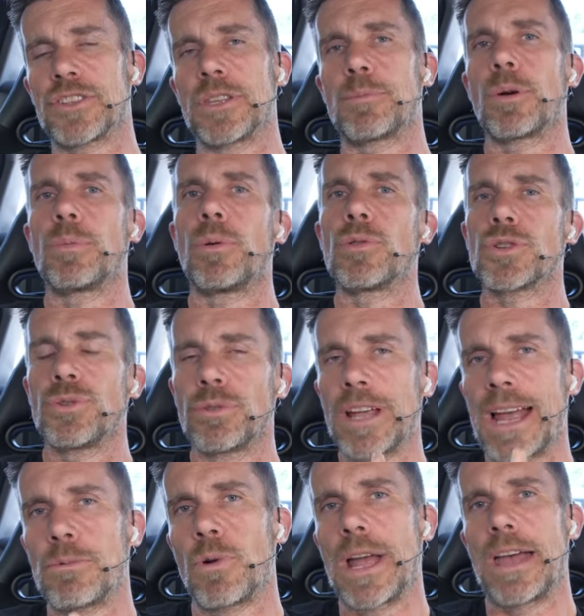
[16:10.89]
So the proportional
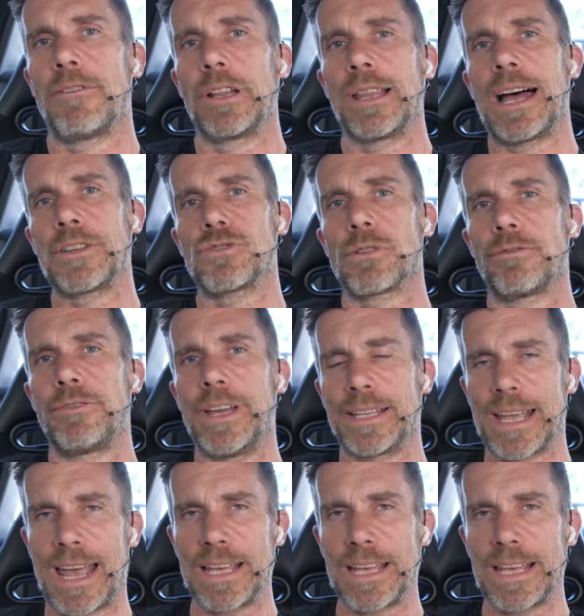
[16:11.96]
gain will have a larger effect.